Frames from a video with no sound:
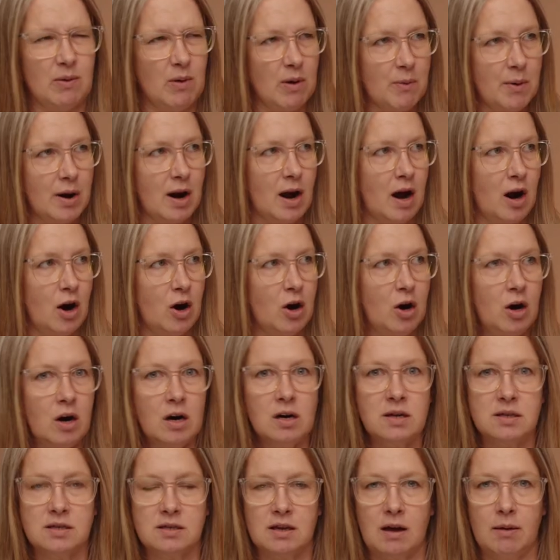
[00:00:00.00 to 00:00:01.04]
We want to
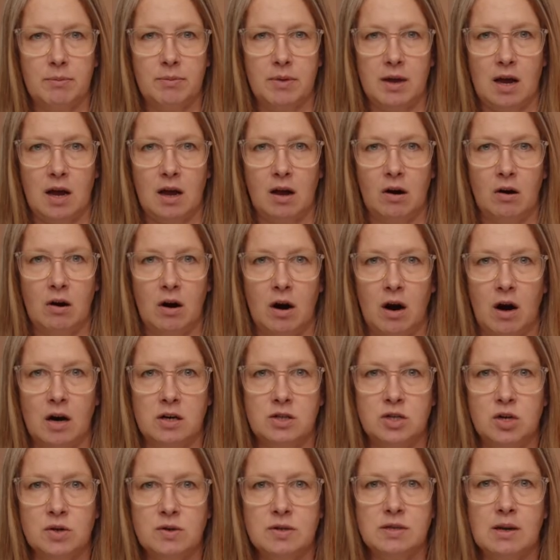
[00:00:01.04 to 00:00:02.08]
earn something or
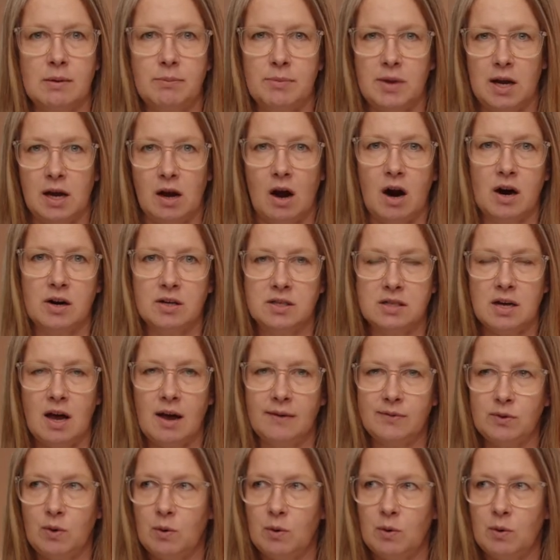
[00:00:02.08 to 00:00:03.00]
do something ourselves.